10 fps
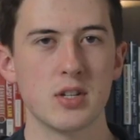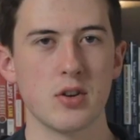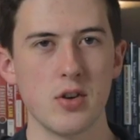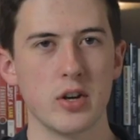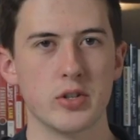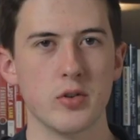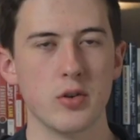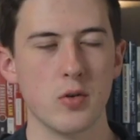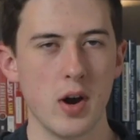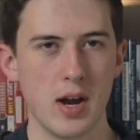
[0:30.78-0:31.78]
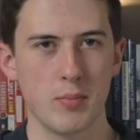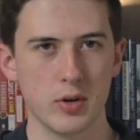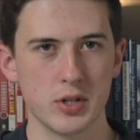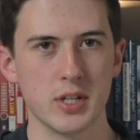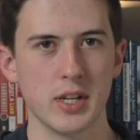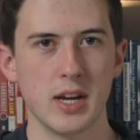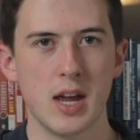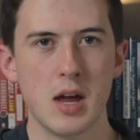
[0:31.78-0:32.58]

things are not true to who I am personally,